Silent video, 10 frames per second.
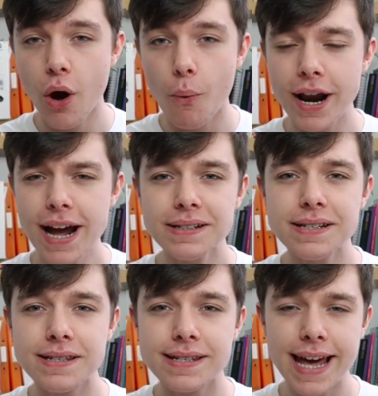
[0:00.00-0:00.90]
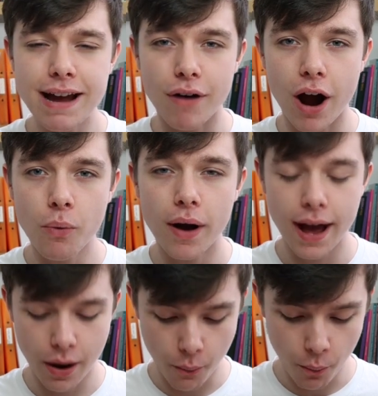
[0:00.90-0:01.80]
When x is 0,
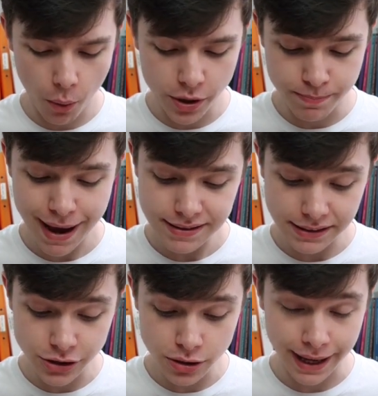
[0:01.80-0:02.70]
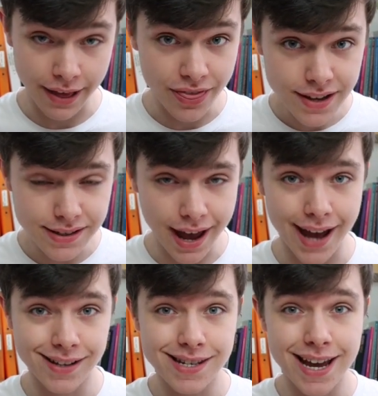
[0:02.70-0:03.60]
what we're basically doing in this
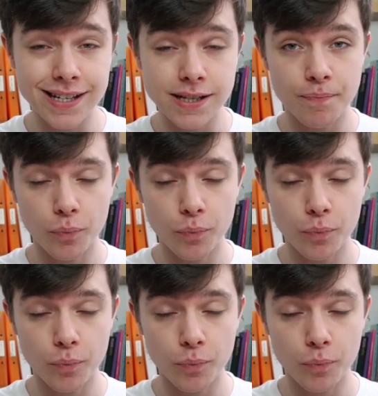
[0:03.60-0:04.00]
case is,